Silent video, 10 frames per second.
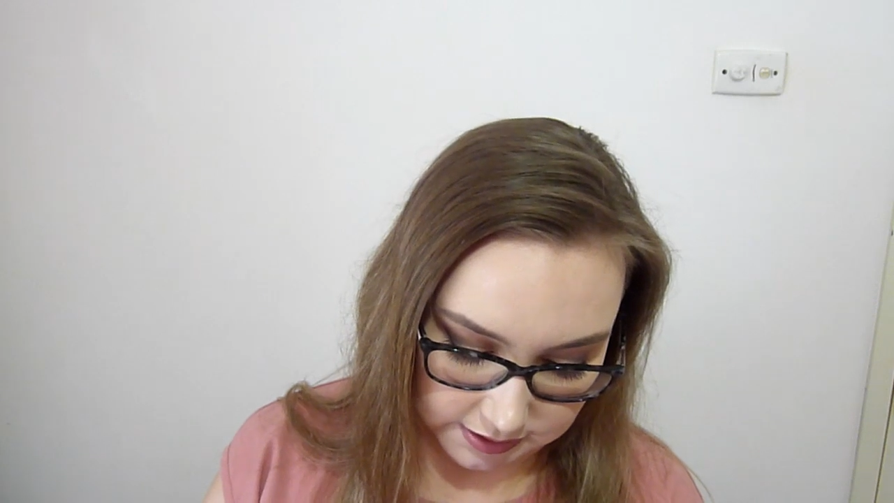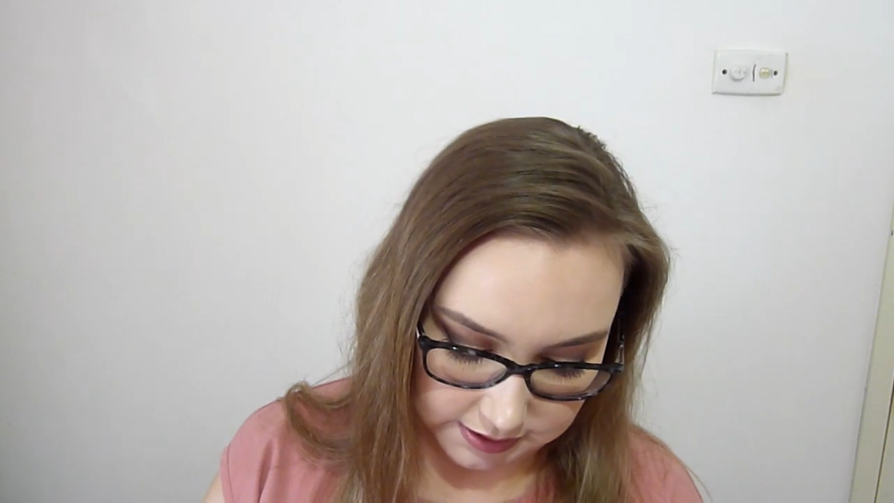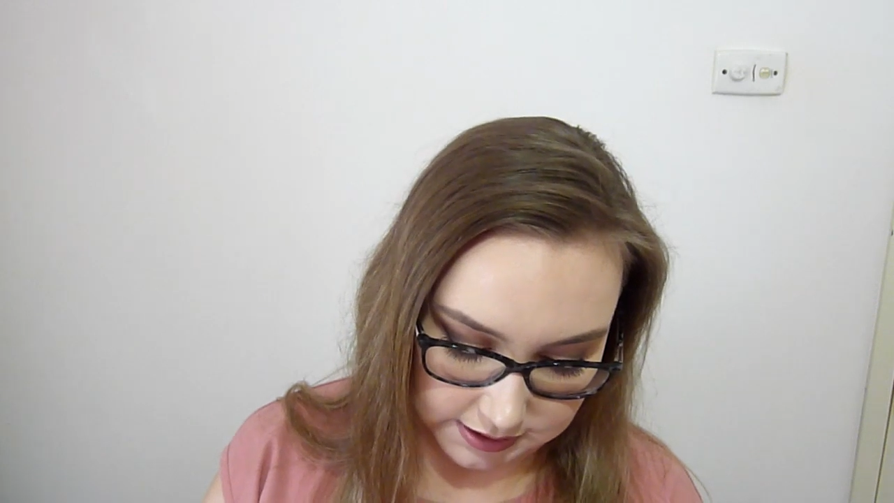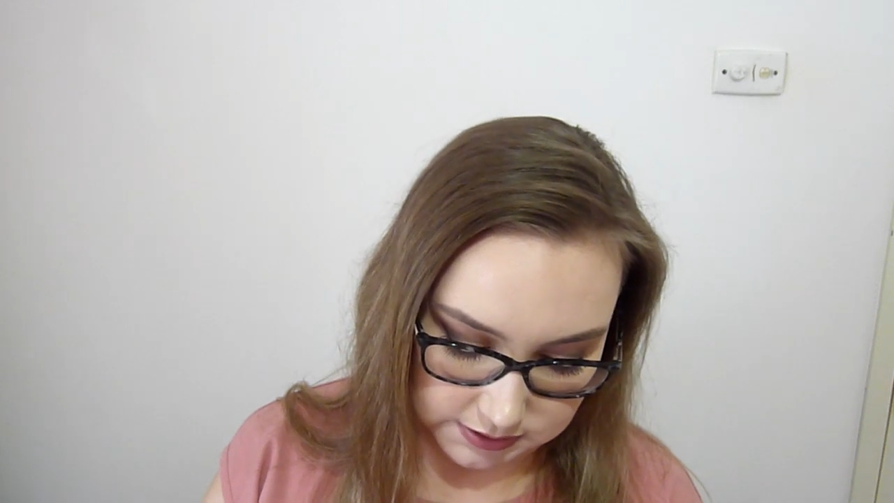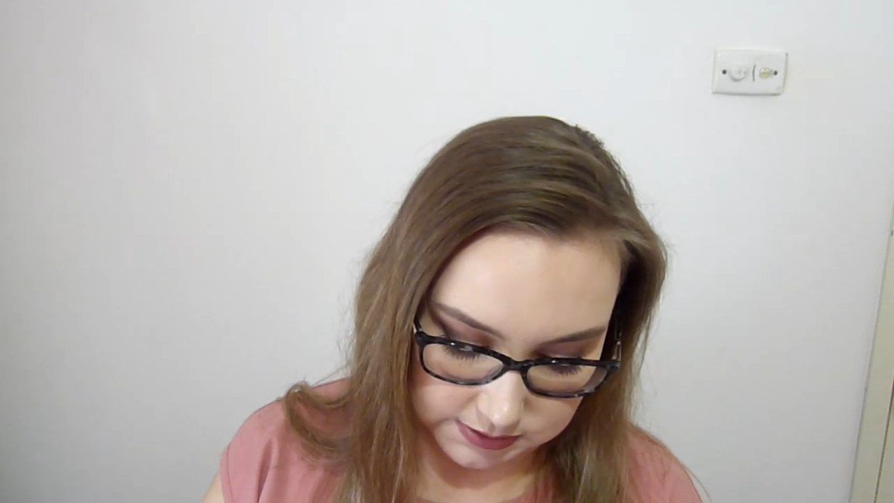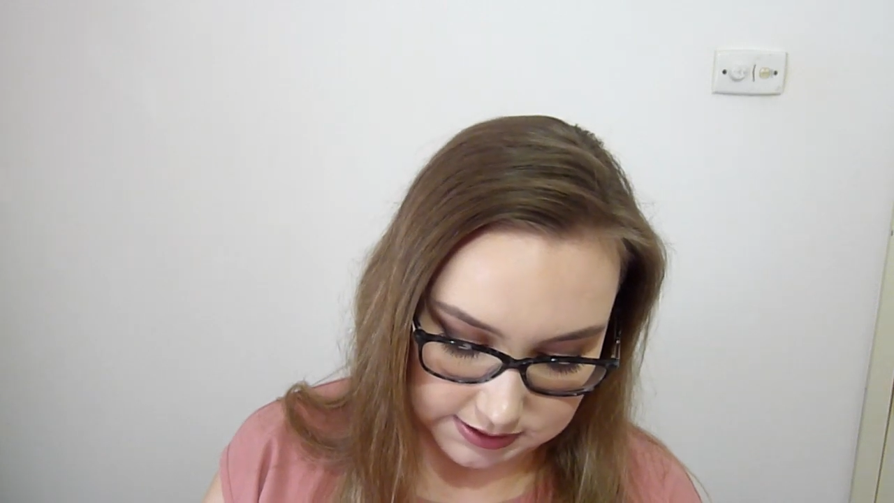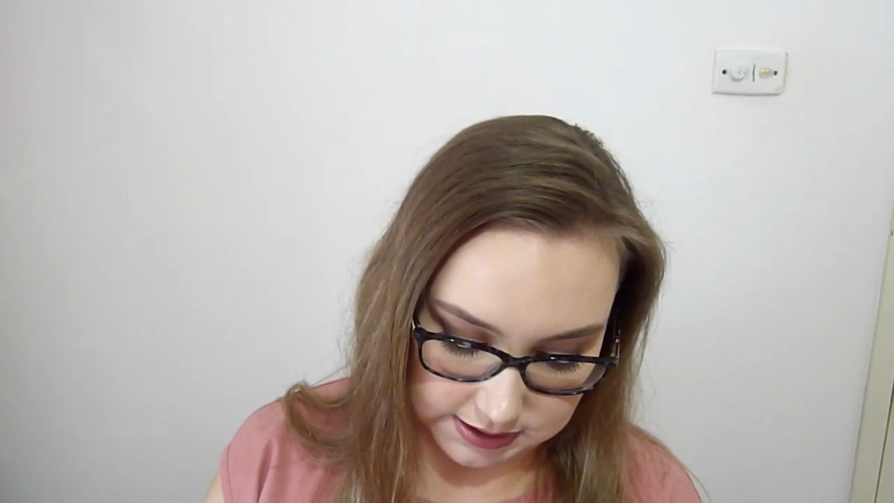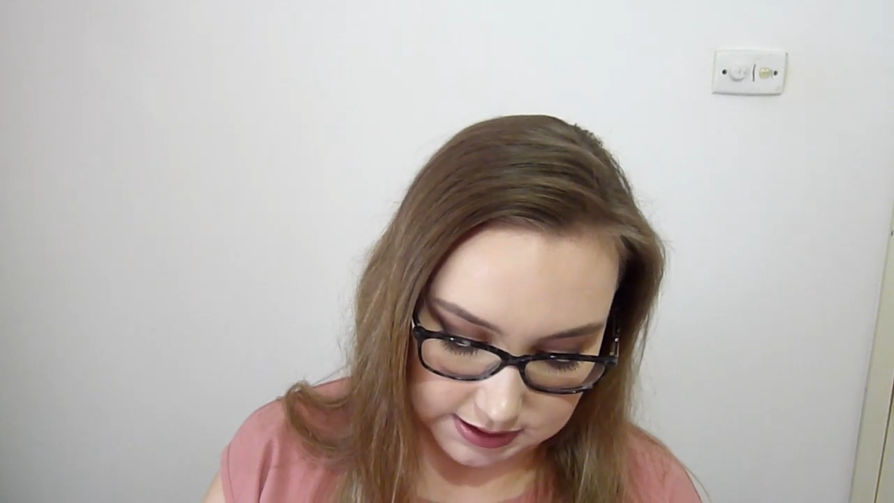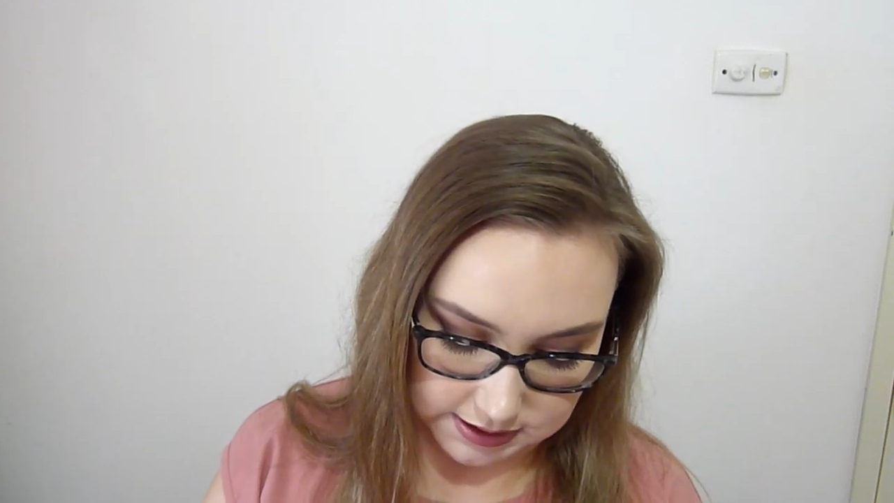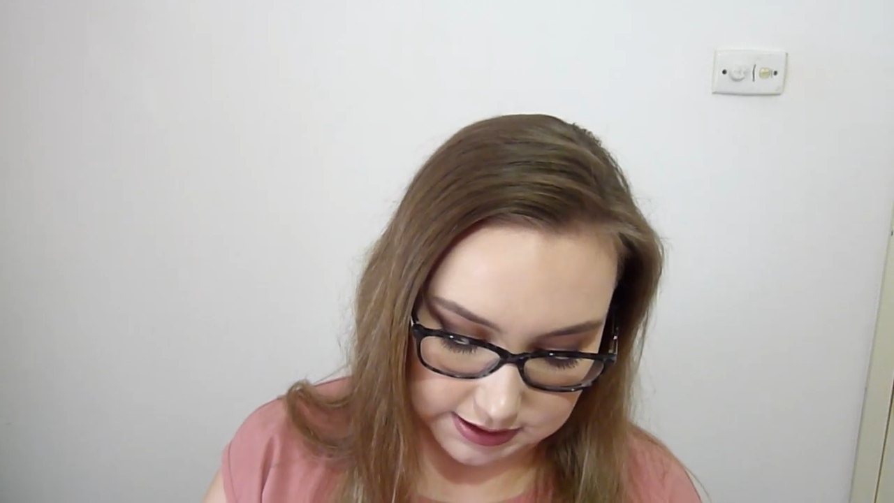
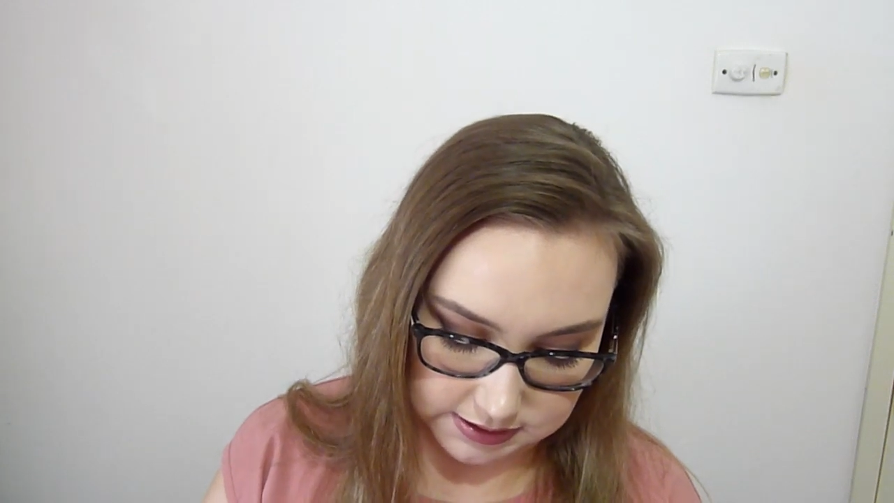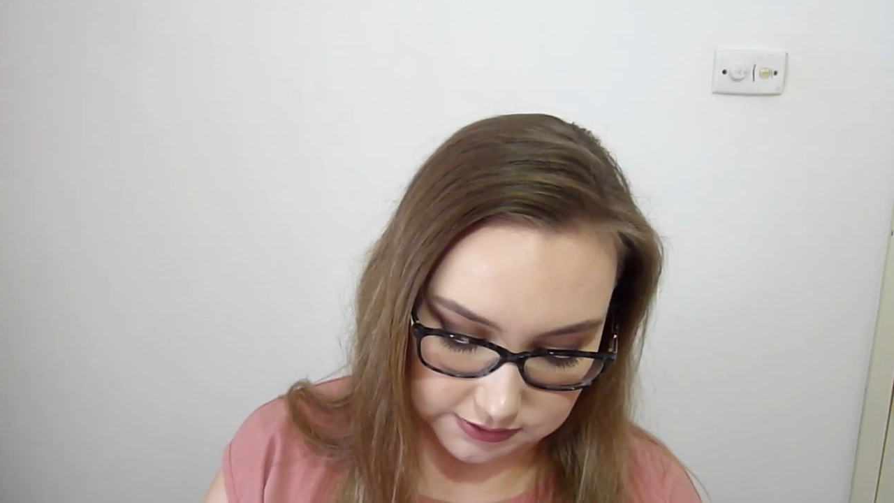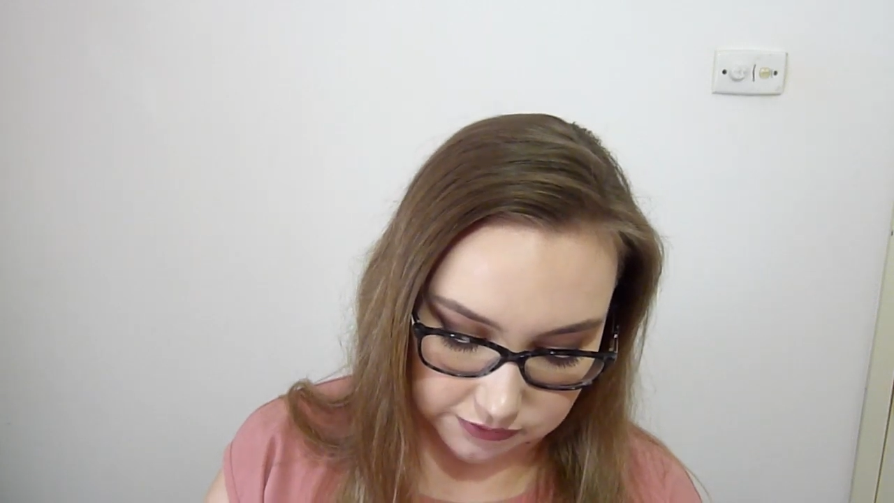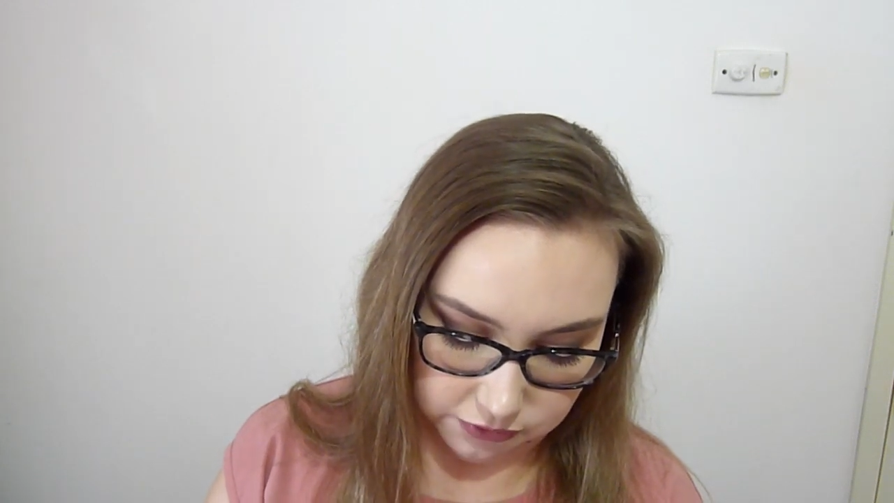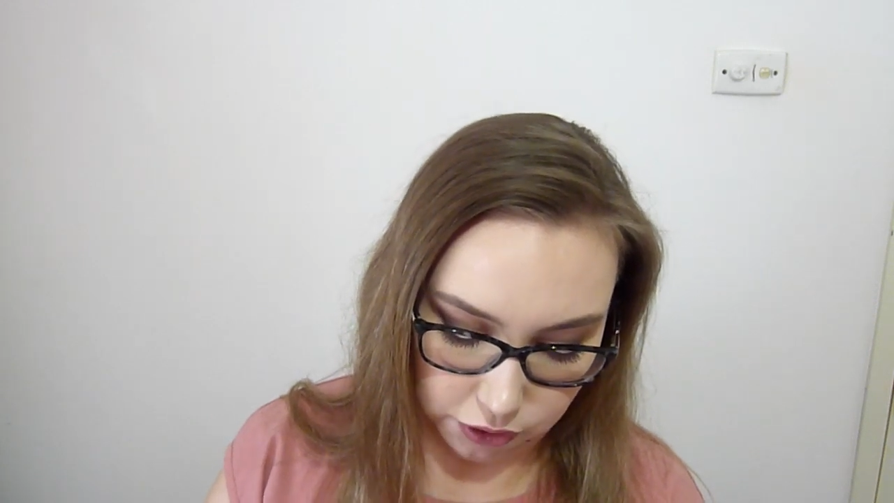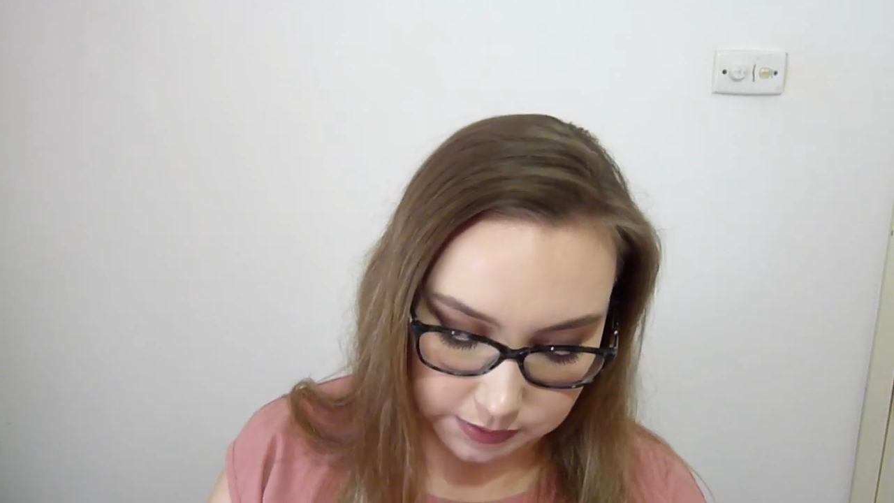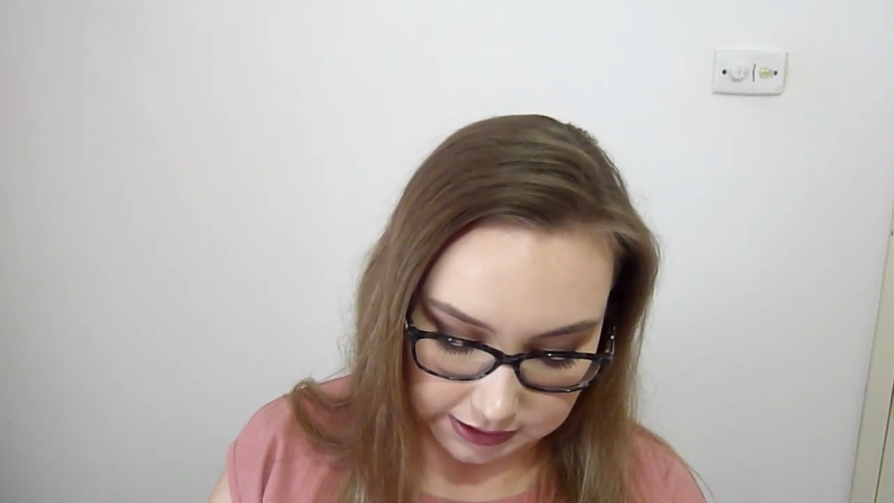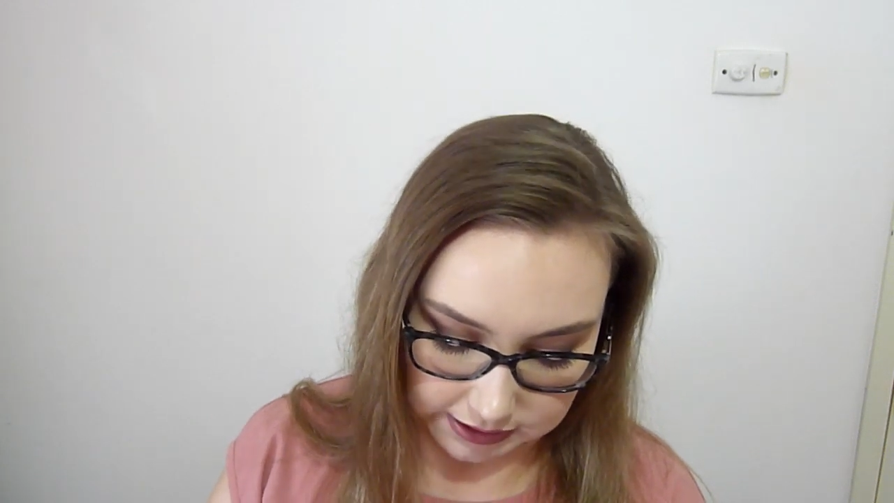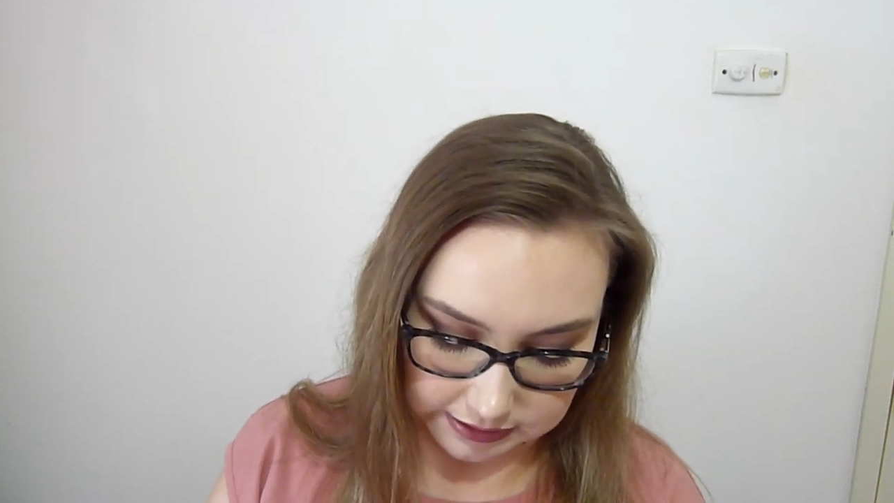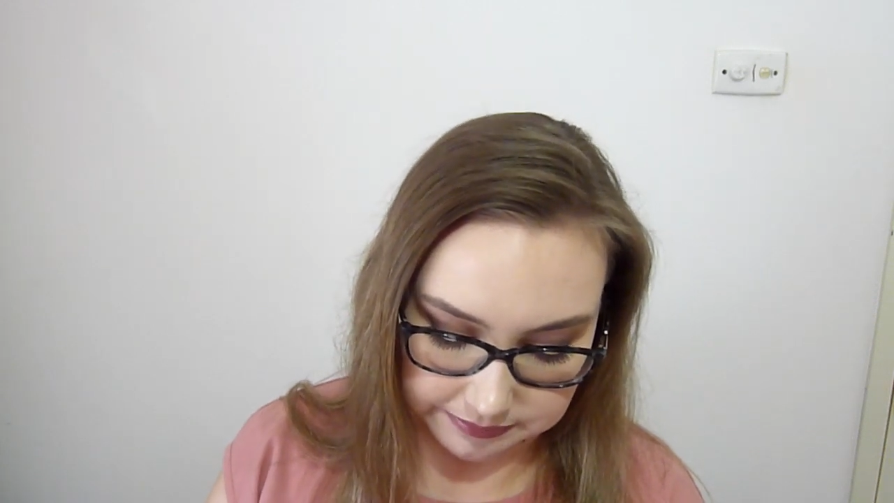This
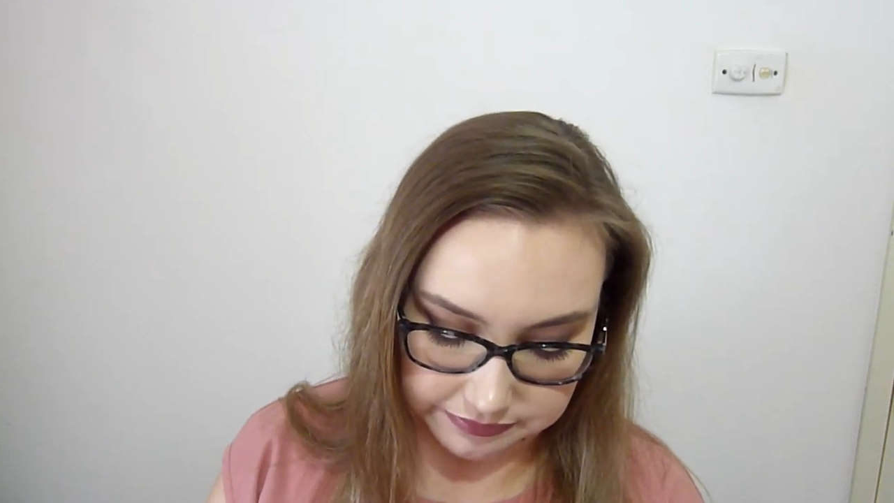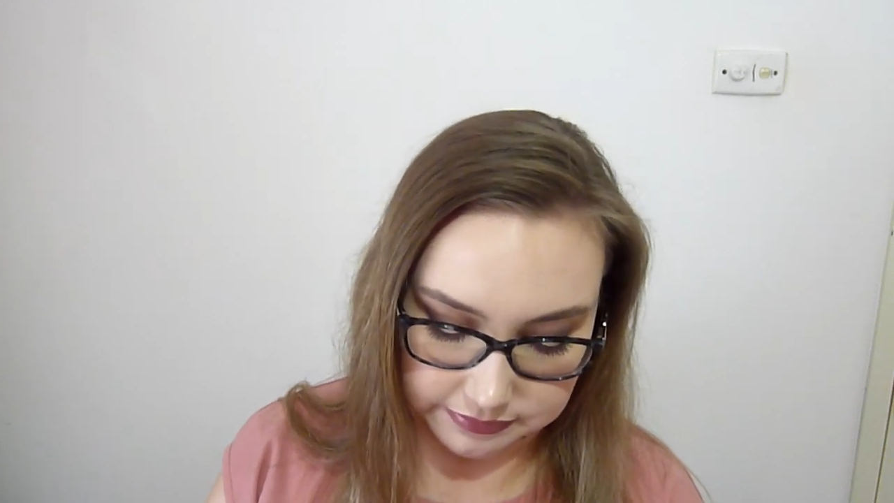formula